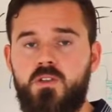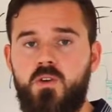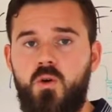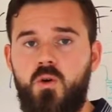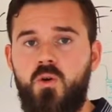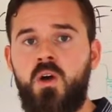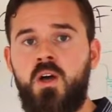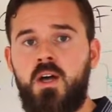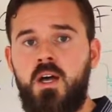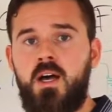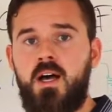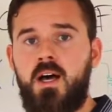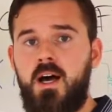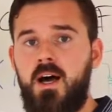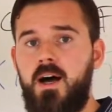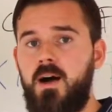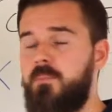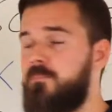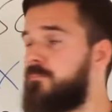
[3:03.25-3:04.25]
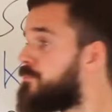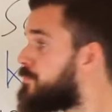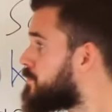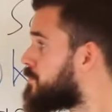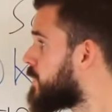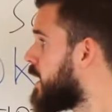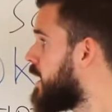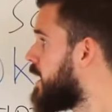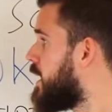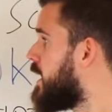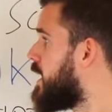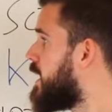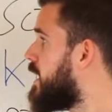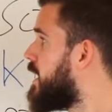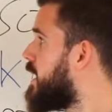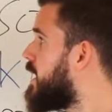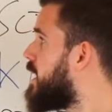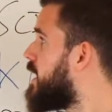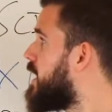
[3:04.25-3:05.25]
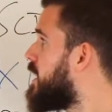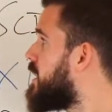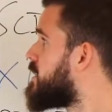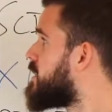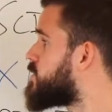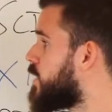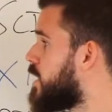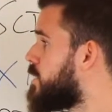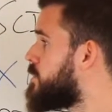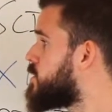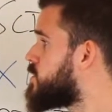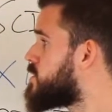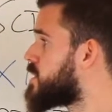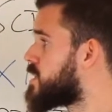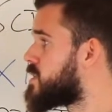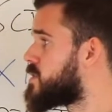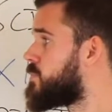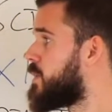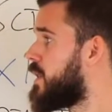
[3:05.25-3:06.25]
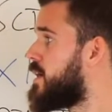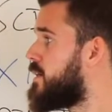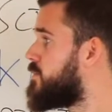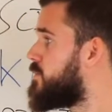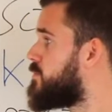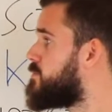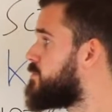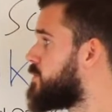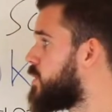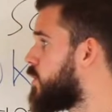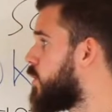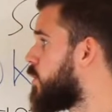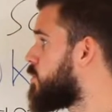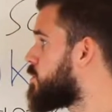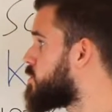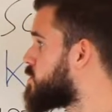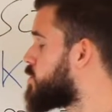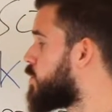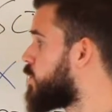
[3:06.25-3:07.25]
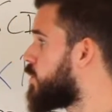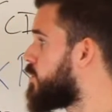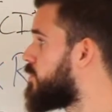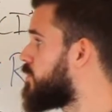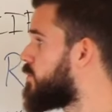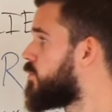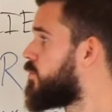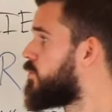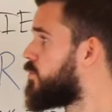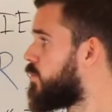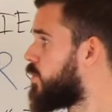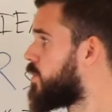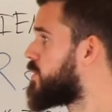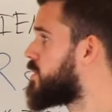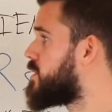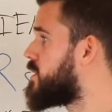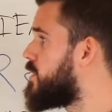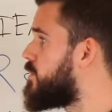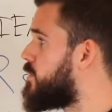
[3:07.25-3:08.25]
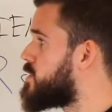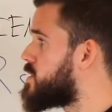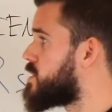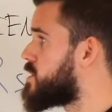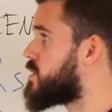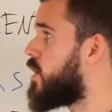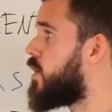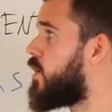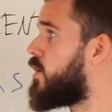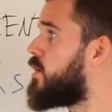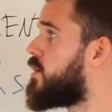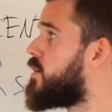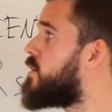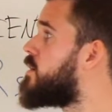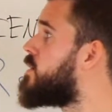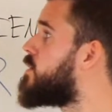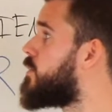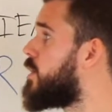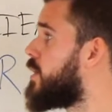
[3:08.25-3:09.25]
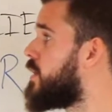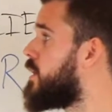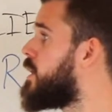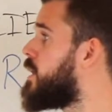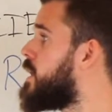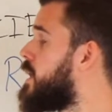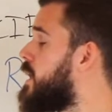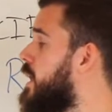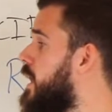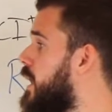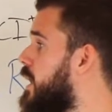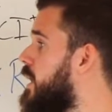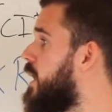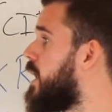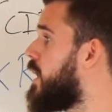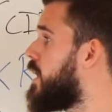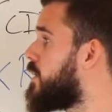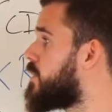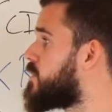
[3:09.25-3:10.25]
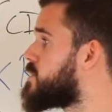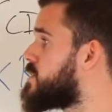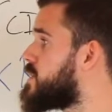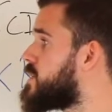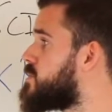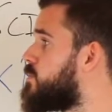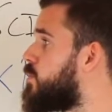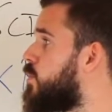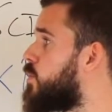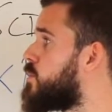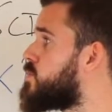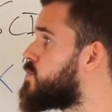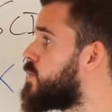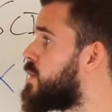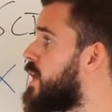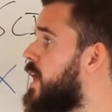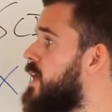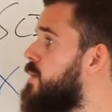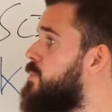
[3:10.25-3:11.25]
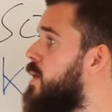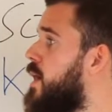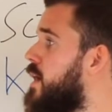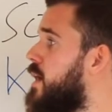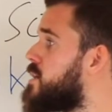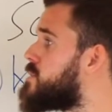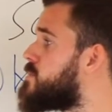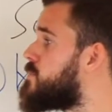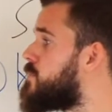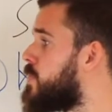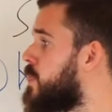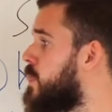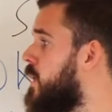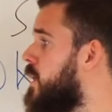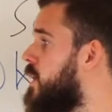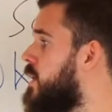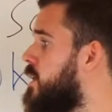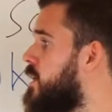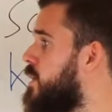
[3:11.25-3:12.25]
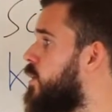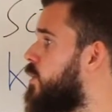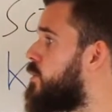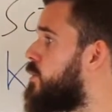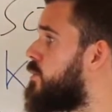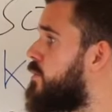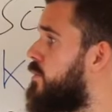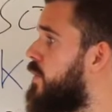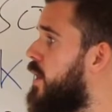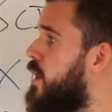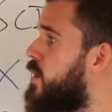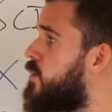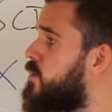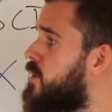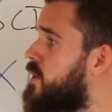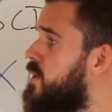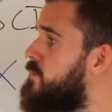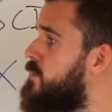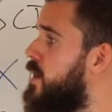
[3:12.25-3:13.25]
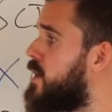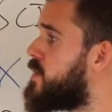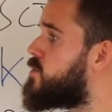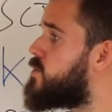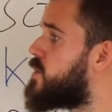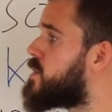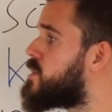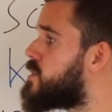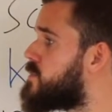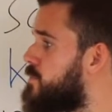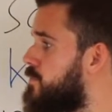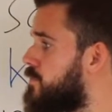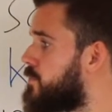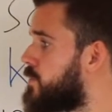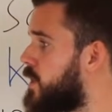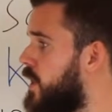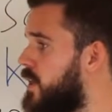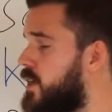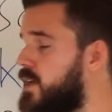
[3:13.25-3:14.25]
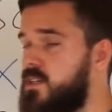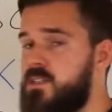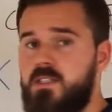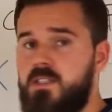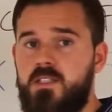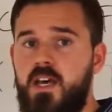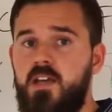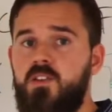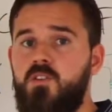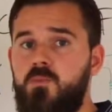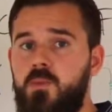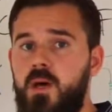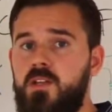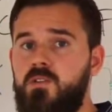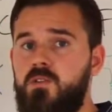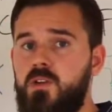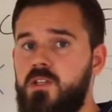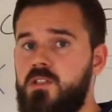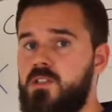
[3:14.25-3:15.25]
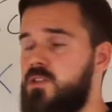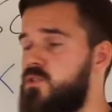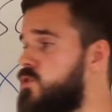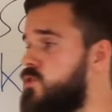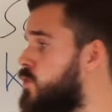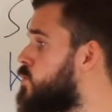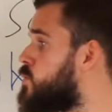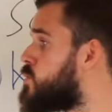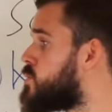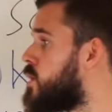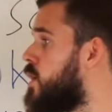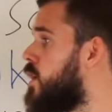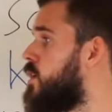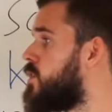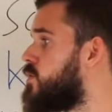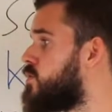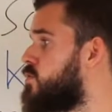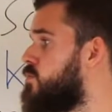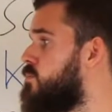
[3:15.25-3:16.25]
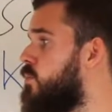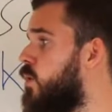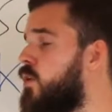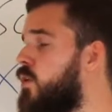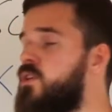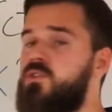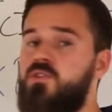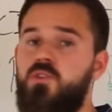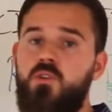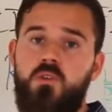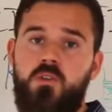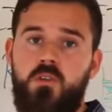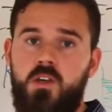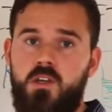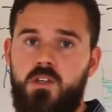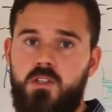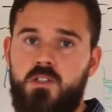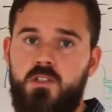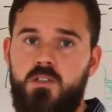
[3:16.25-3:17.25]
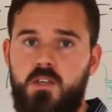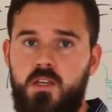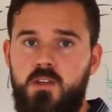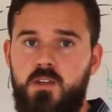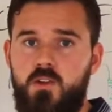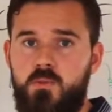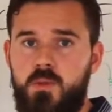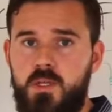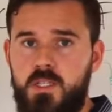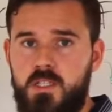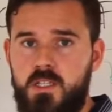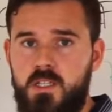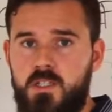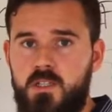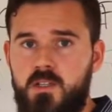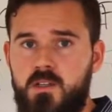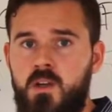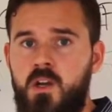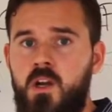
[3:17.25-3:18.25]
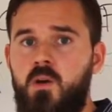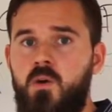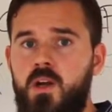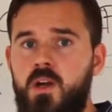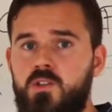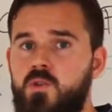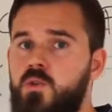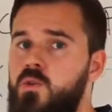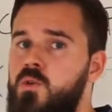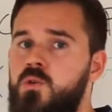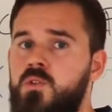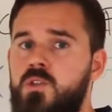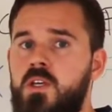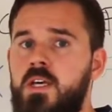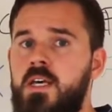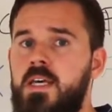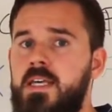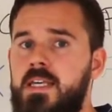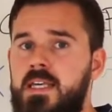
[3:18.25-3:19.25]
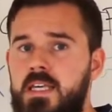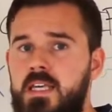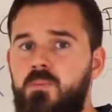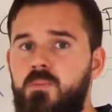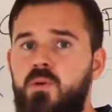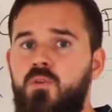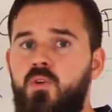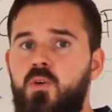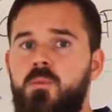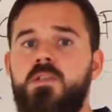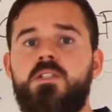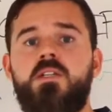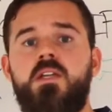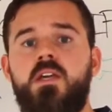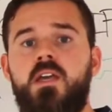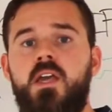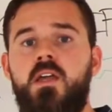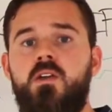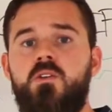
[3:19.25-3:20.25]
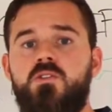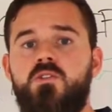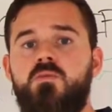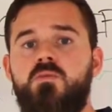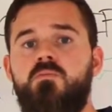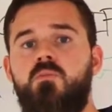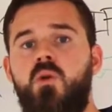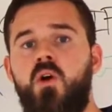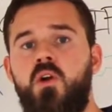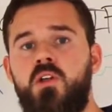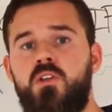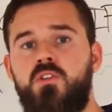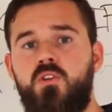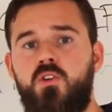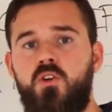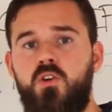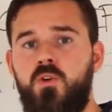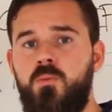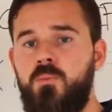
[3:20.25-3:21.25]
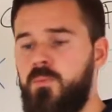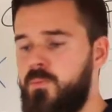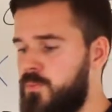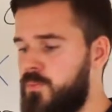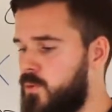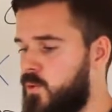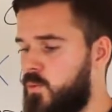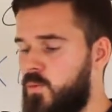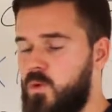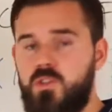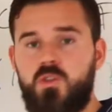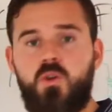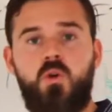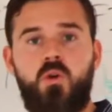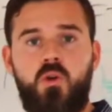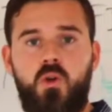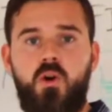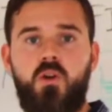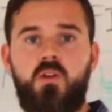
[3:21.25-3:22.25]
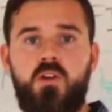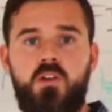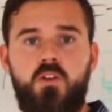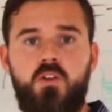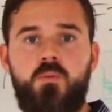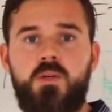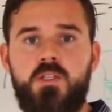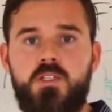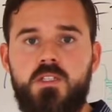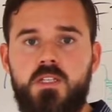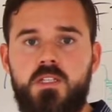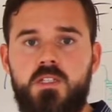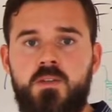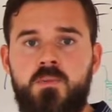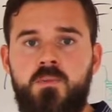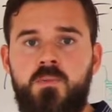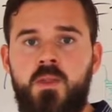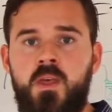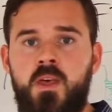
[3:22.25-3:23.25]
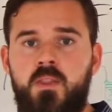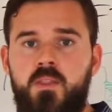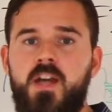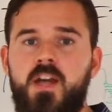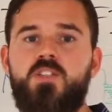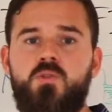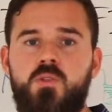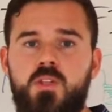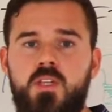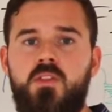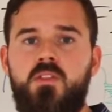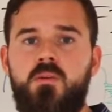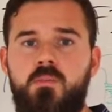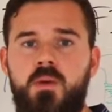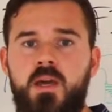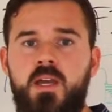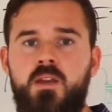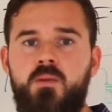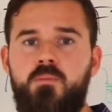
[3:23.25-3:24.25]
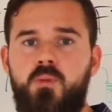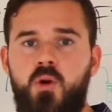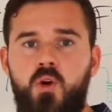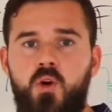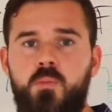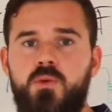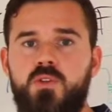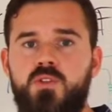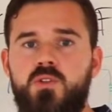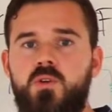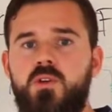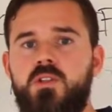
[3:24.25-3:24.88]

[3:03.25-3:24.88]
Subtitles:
So let me just explain sort of what the differences are, right? Because that's important. So KPIs, they are really metrics, and it's a set of metrics that you use to monitor things in your business, right? So you use key performance indicators to monitor what's going on in your business. That's really the main purpose.